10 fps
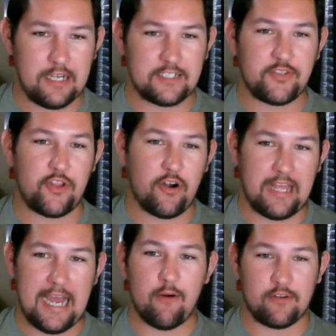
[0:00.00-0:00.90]
That's 30
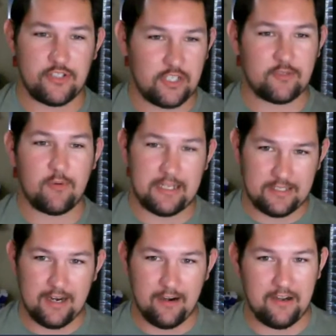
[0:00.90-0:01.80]
hours just right
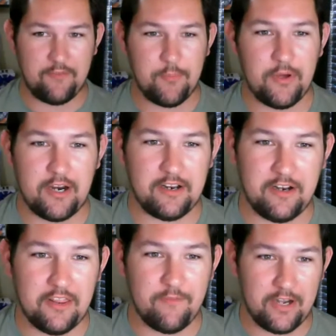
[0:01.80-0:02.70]
there. And if you put out
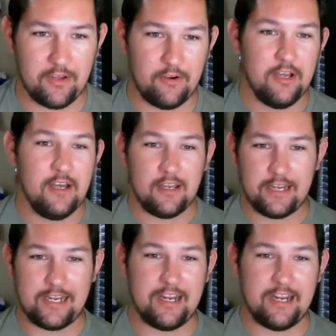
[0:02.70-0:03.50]
another video like